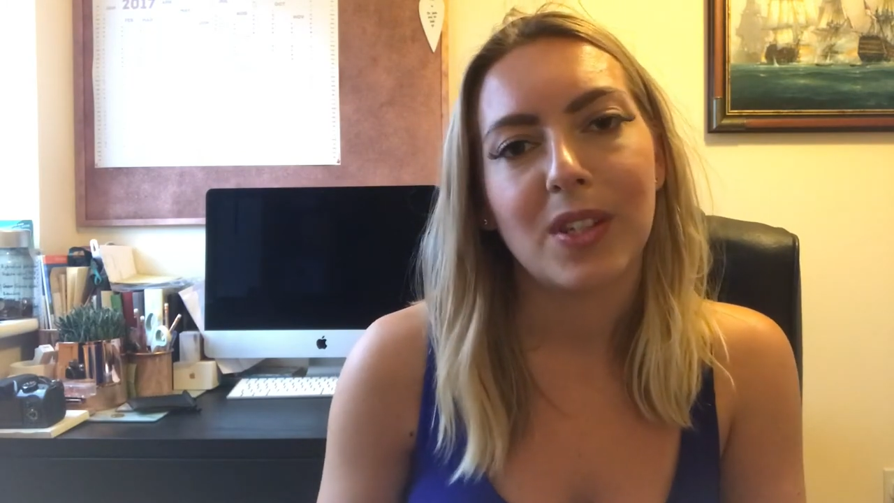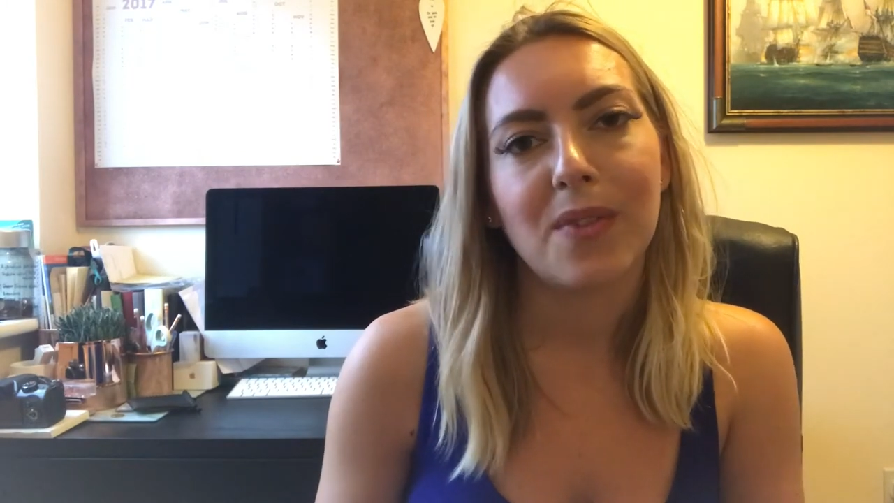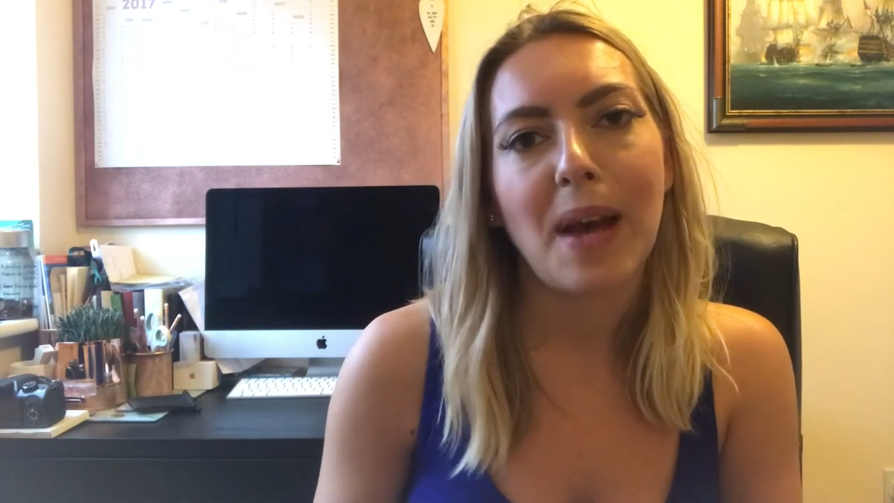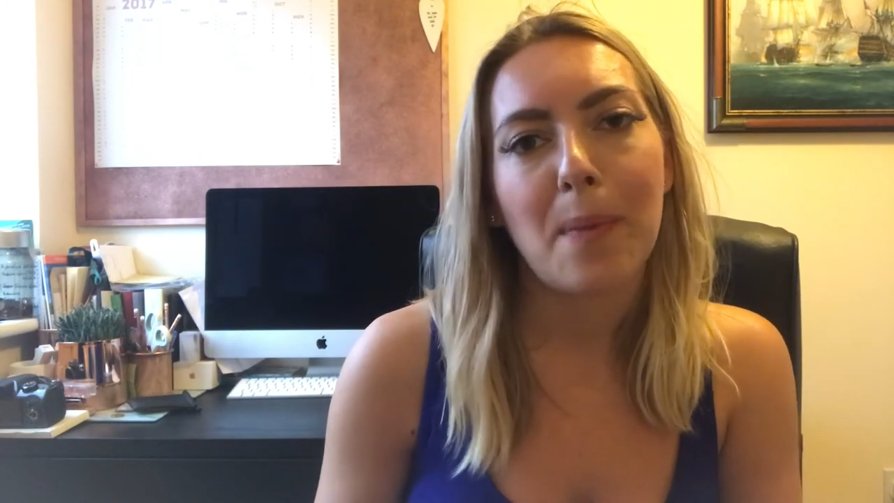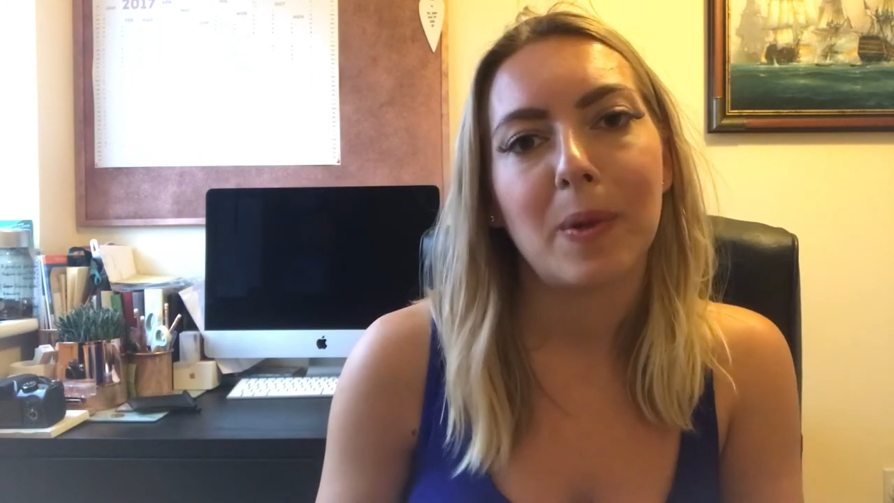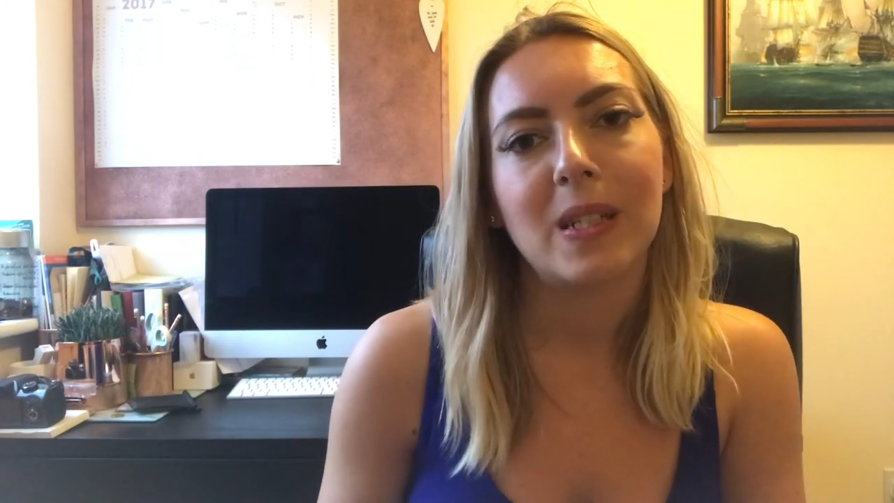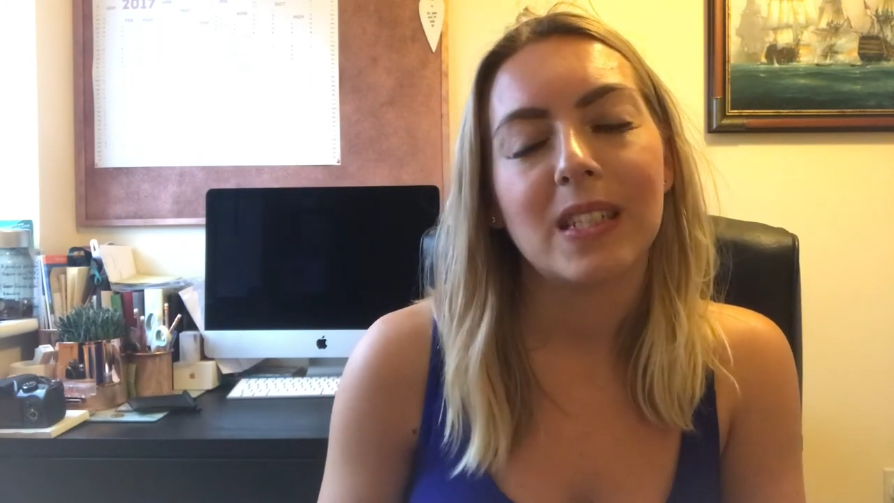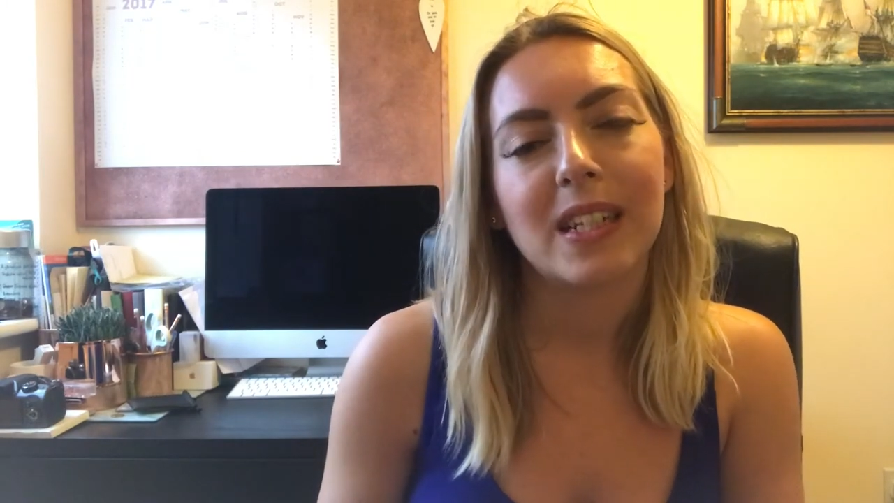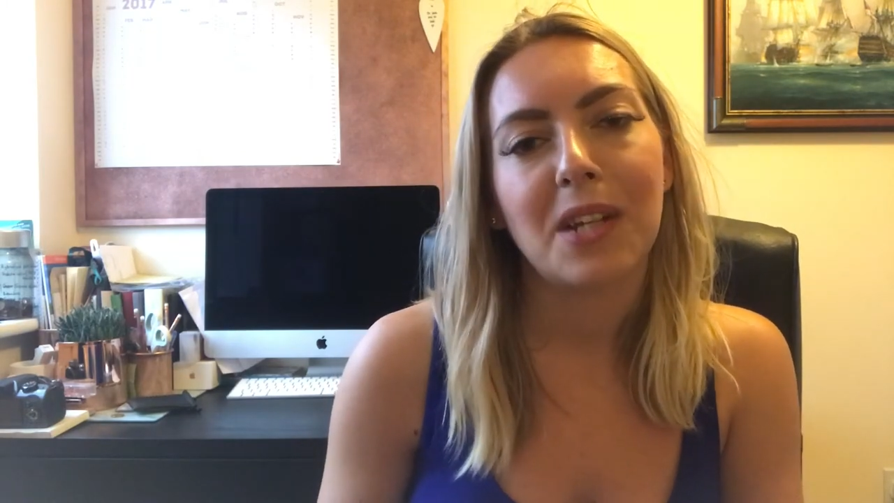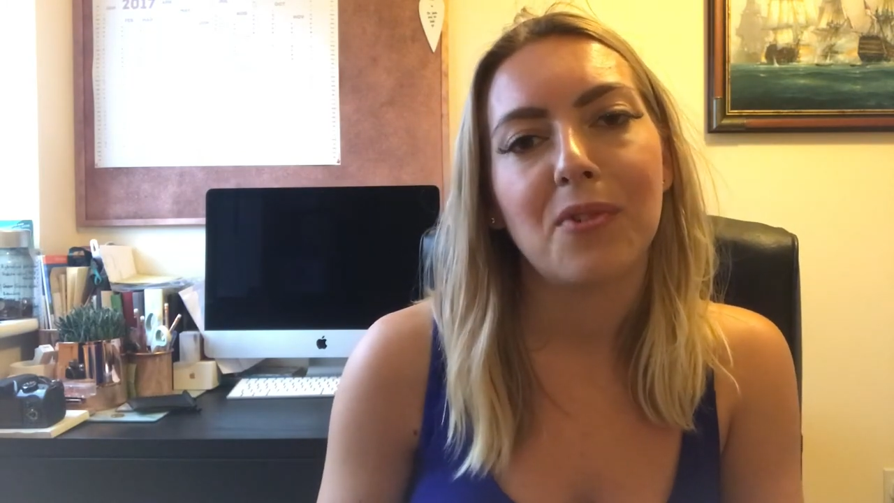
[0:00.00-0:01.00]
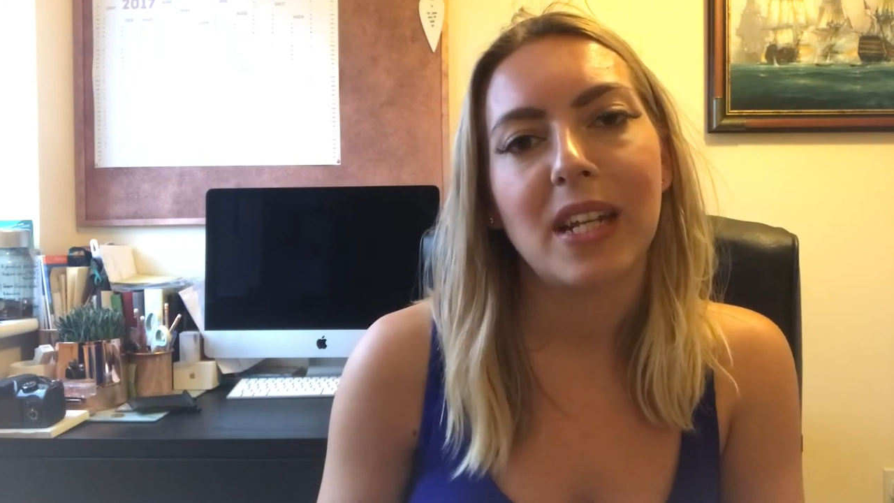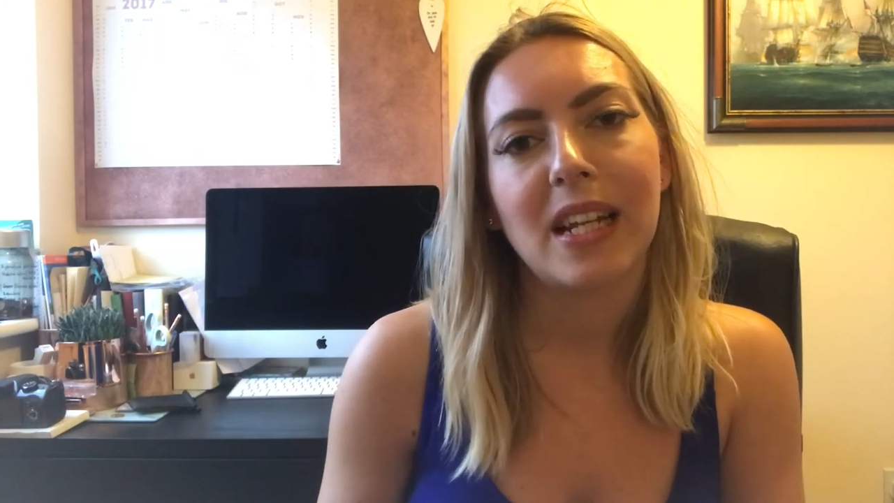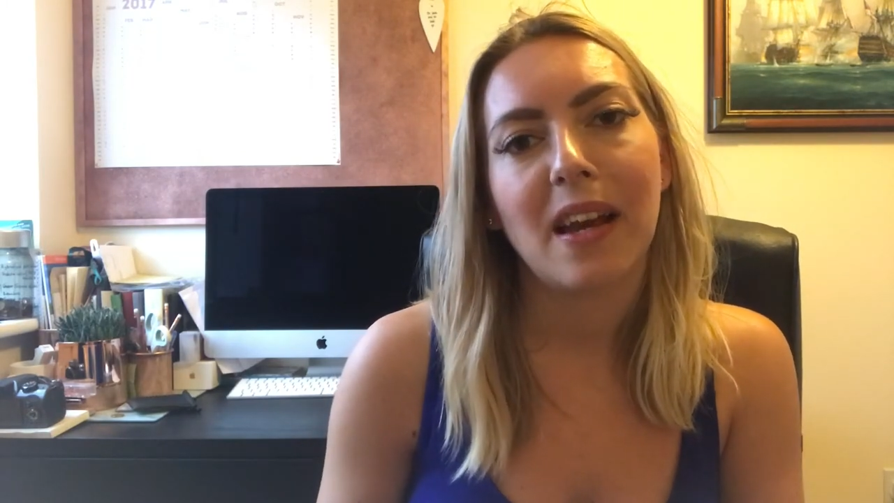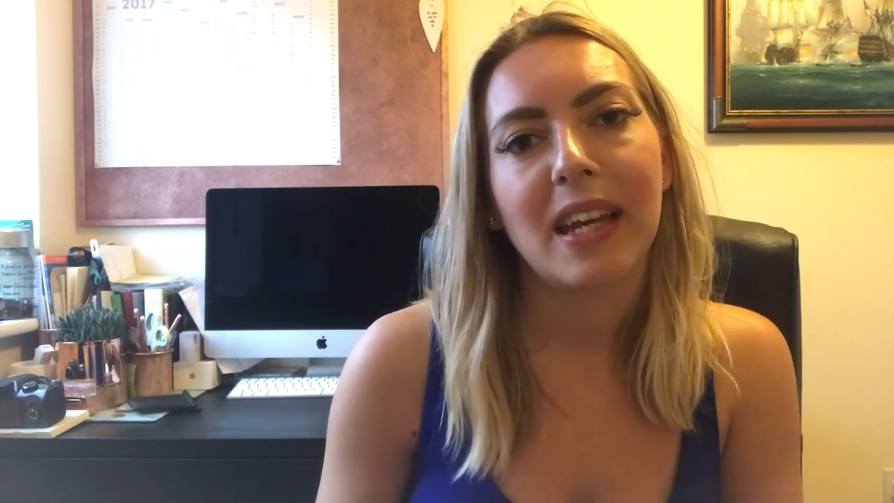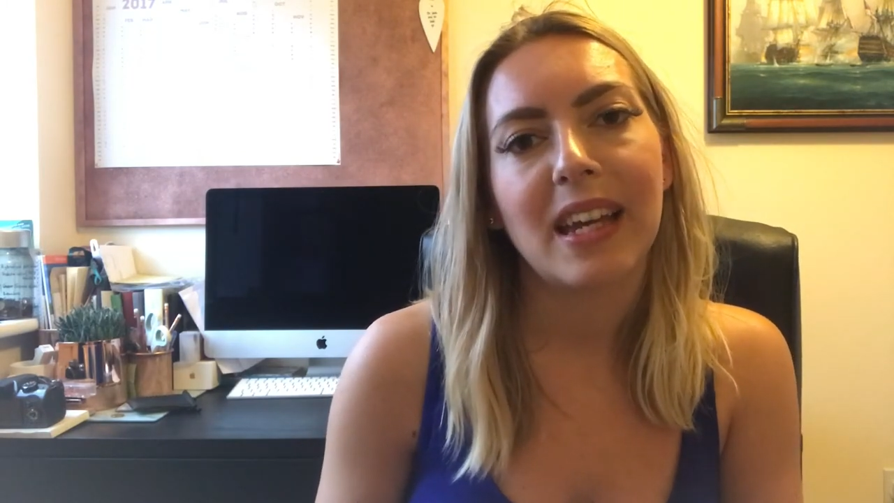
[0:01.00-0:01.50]
that have happened, and I'd really
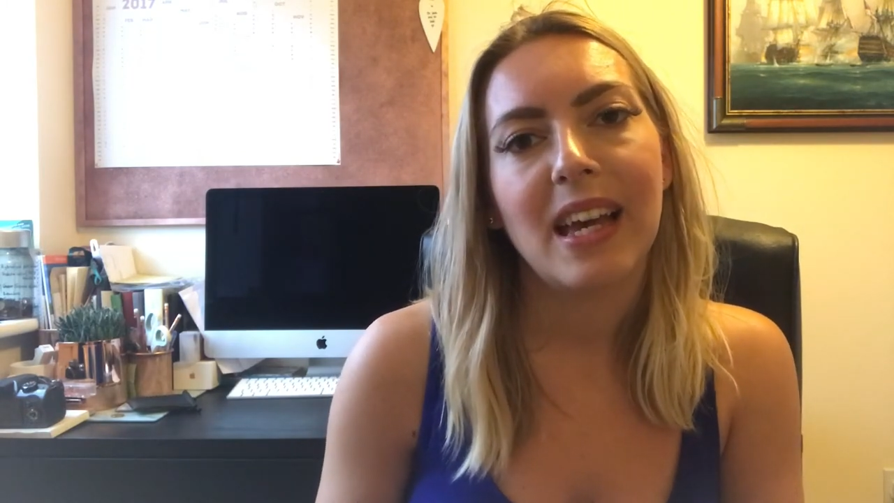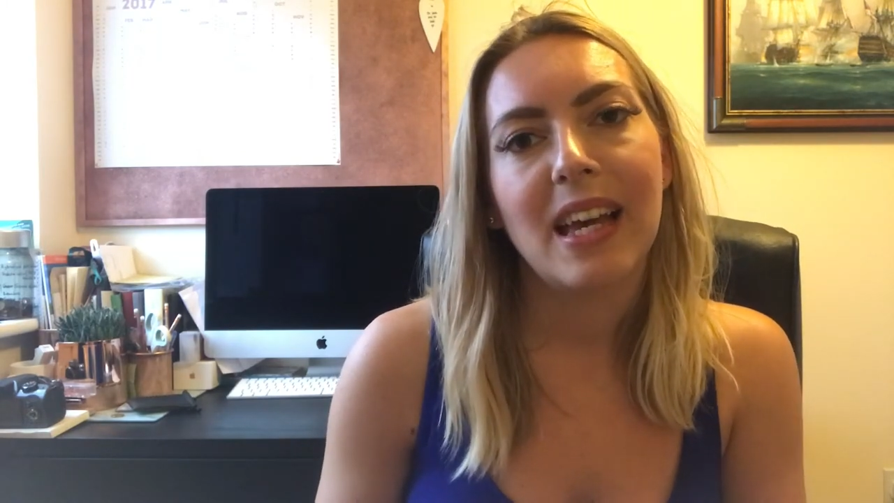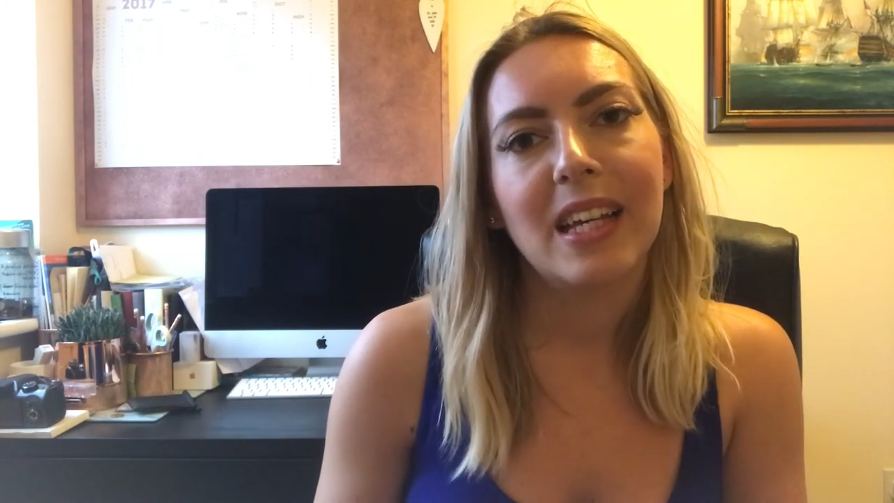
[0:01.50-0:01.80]
like